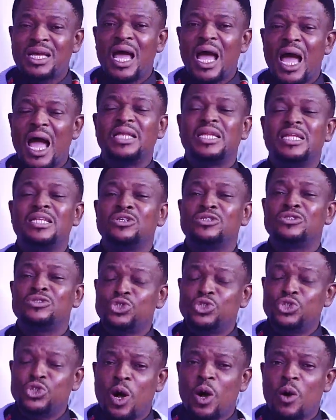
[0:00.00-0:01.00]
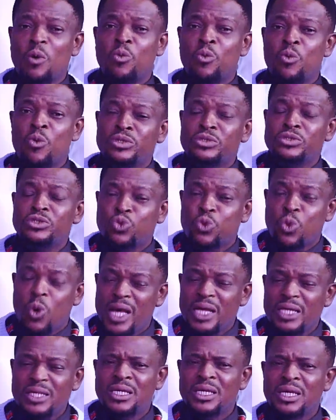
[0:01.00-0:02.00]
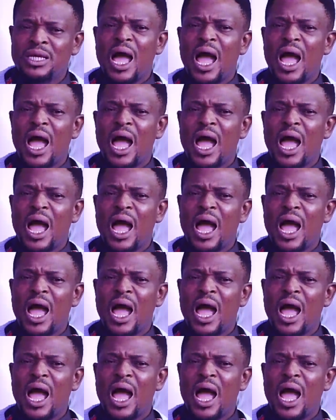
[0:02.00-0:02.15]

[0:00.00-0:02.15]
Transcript: and he doesn't show up twice,